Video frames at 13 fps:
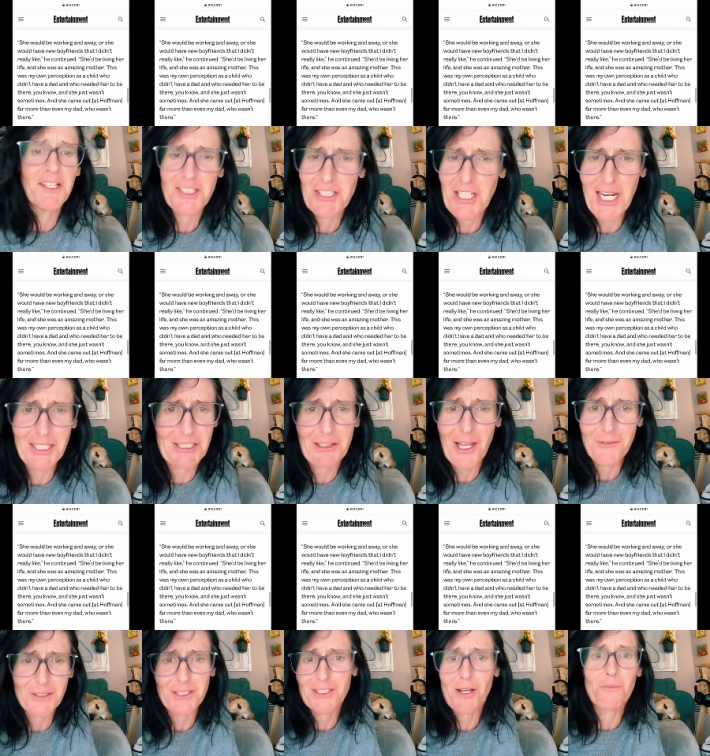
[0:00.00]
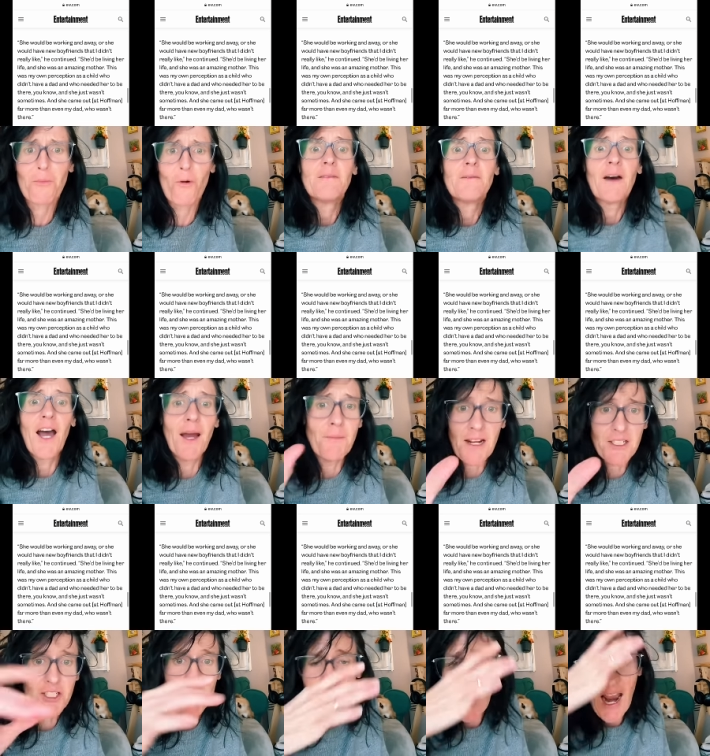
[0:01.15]
stage left at some point. I'm not
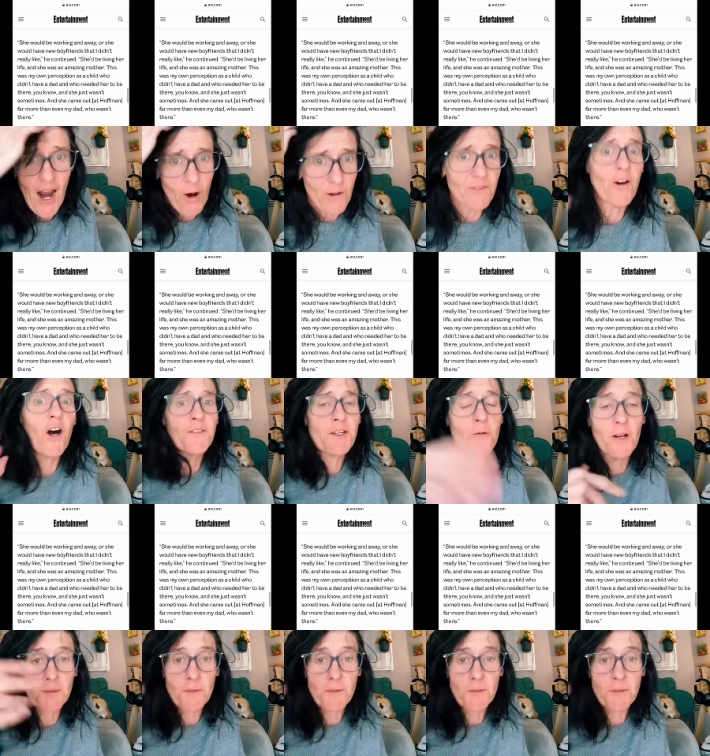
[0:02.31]
sure how involved he was,